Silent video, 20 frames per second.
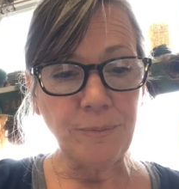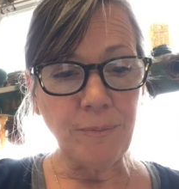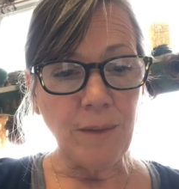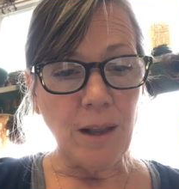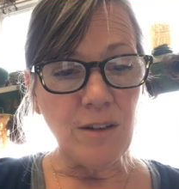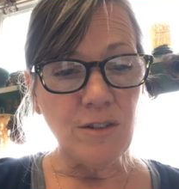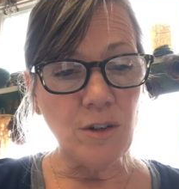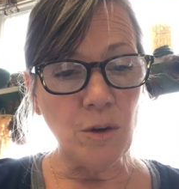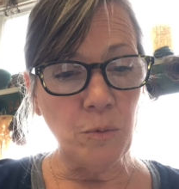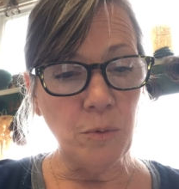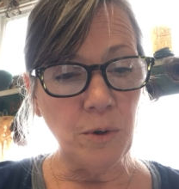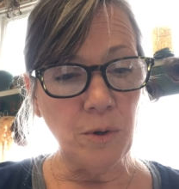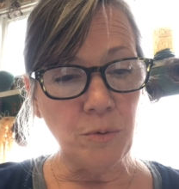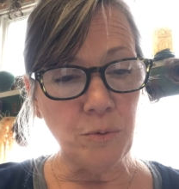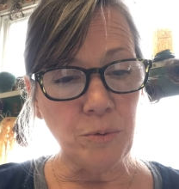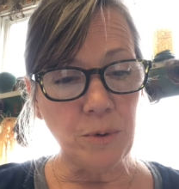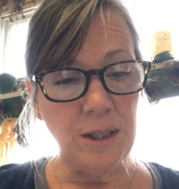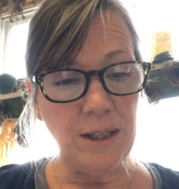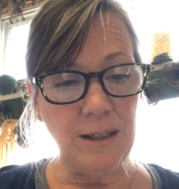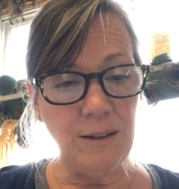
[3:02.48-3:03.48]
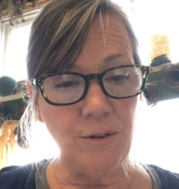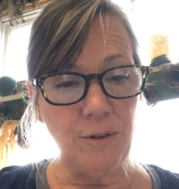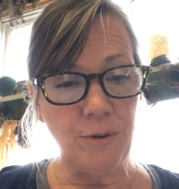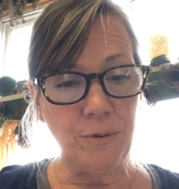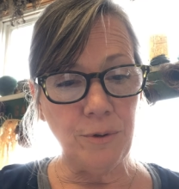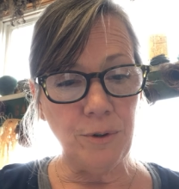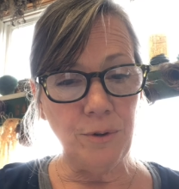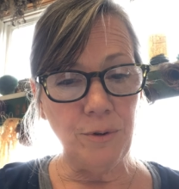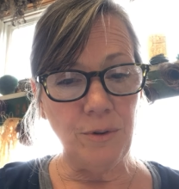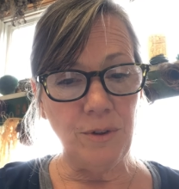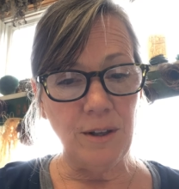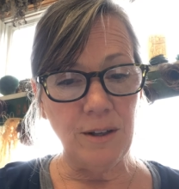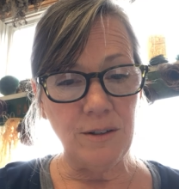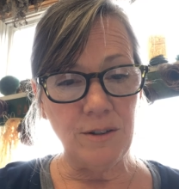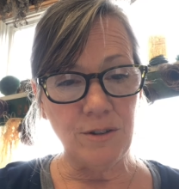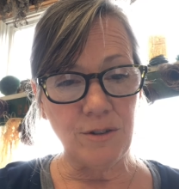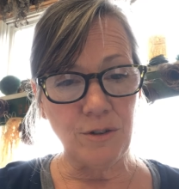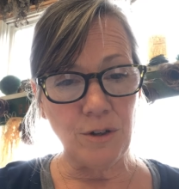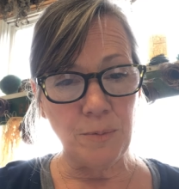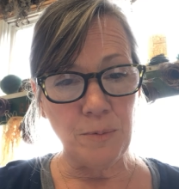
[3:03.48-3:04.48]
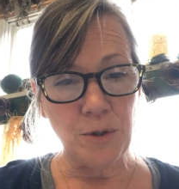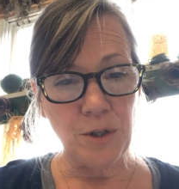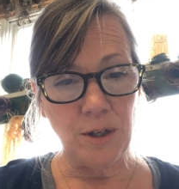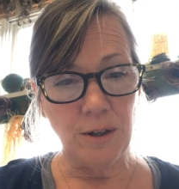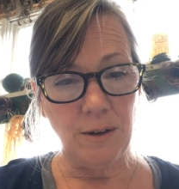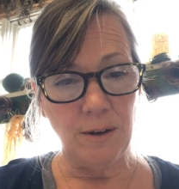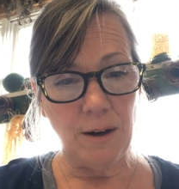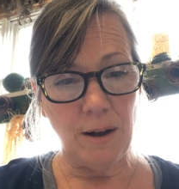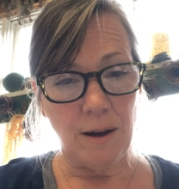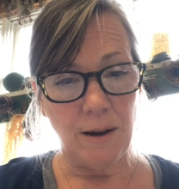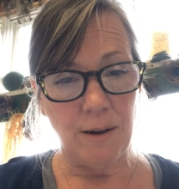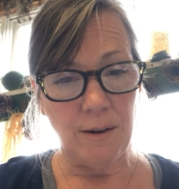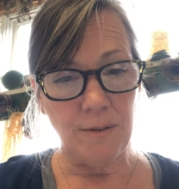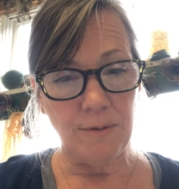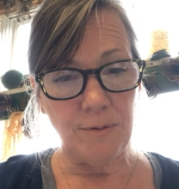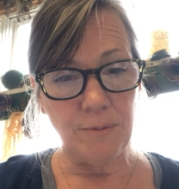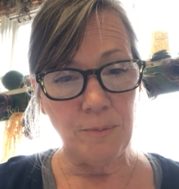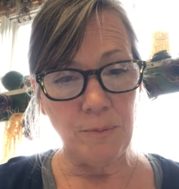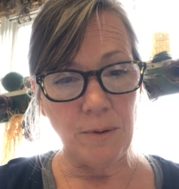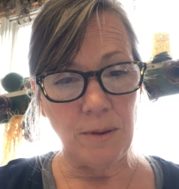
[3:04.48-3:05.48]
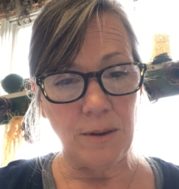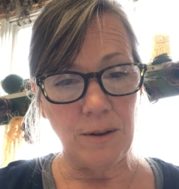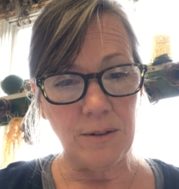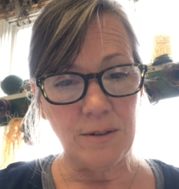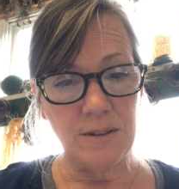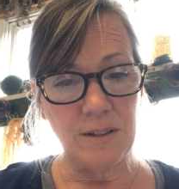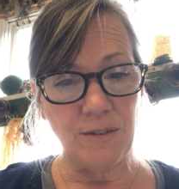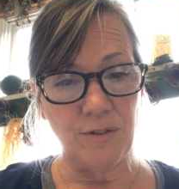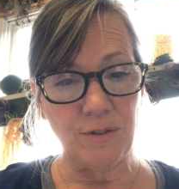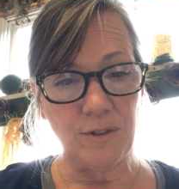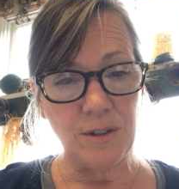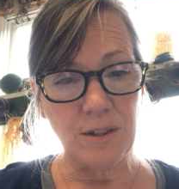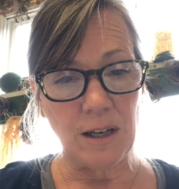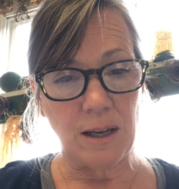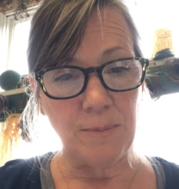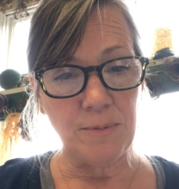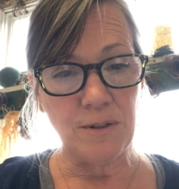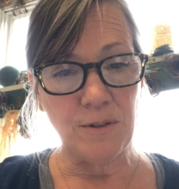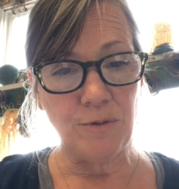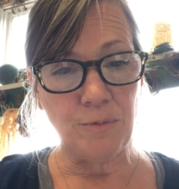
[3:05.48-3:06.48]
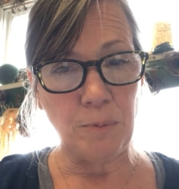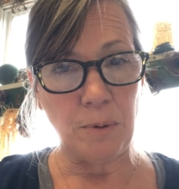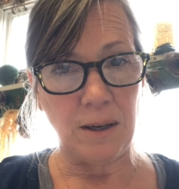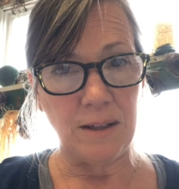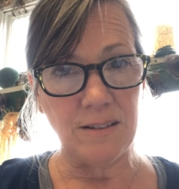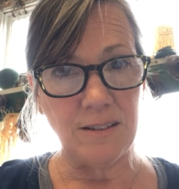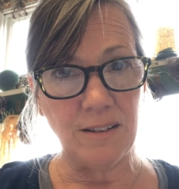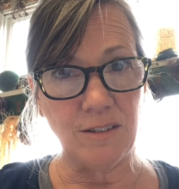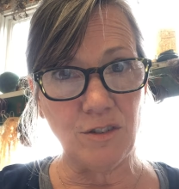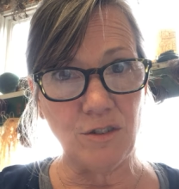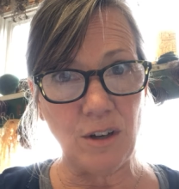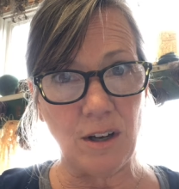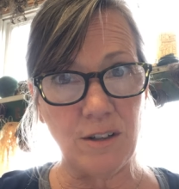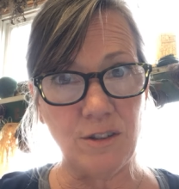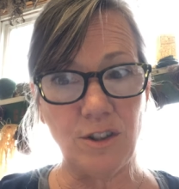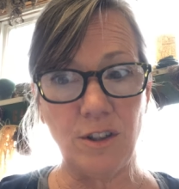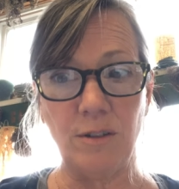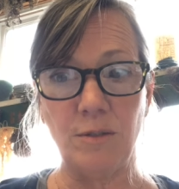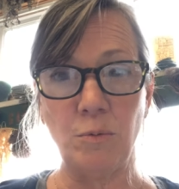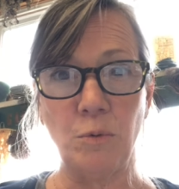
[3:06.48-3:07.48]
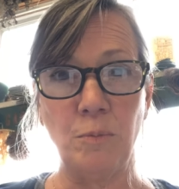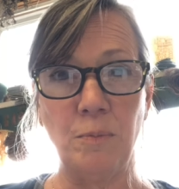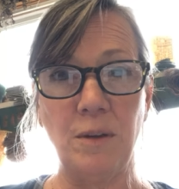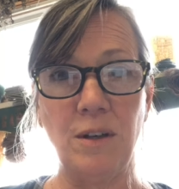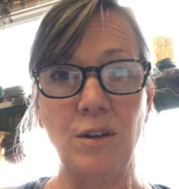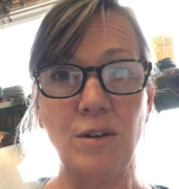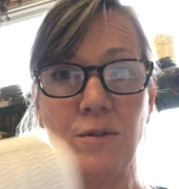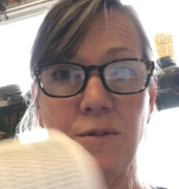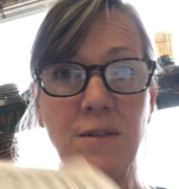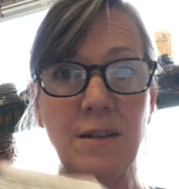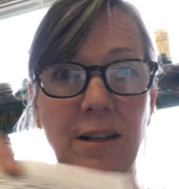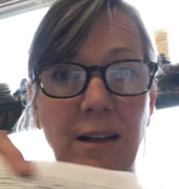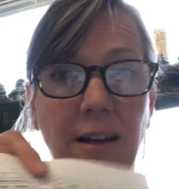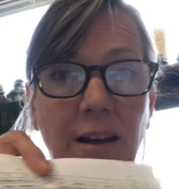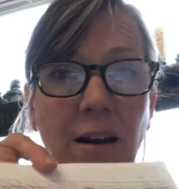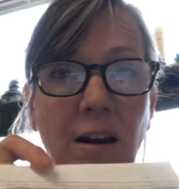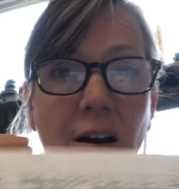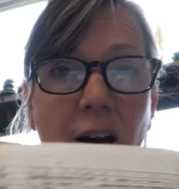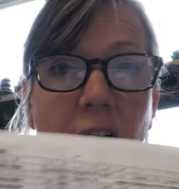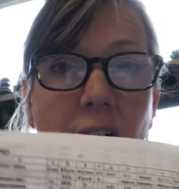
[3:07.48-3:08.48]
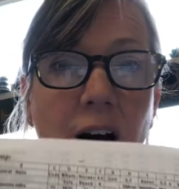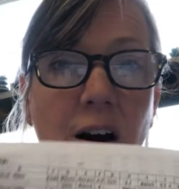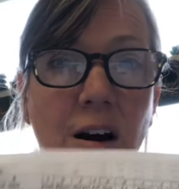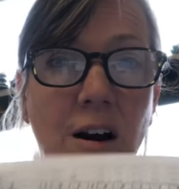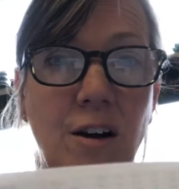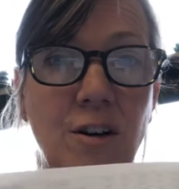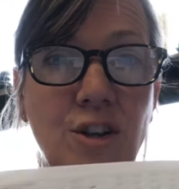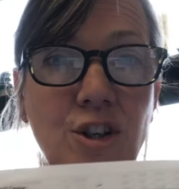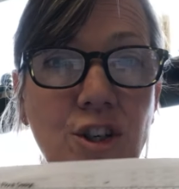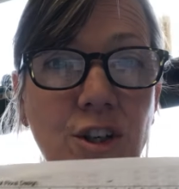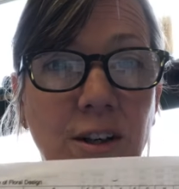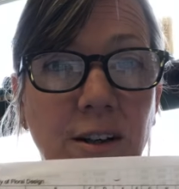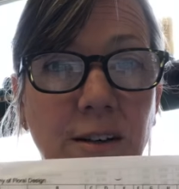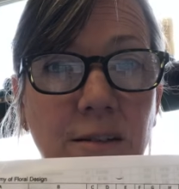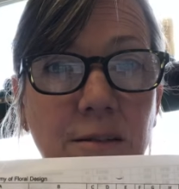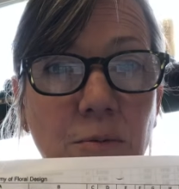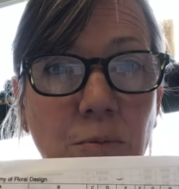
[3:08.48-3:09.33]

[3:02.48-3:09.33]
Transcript: So we'll read through the description of the different types of pricing strategies. We'll be using our sheets